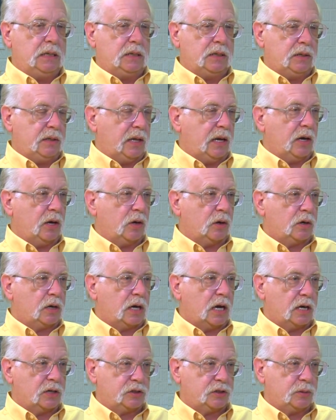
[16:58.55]
their
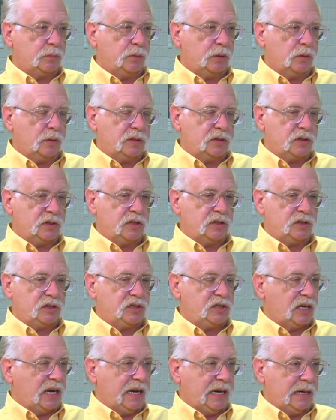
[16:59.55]
customer is the
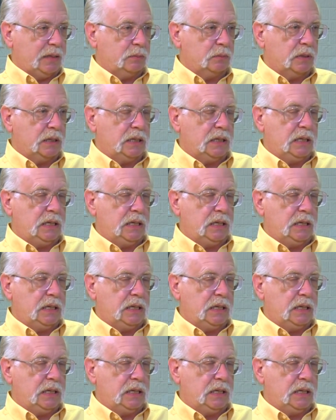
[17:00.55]
same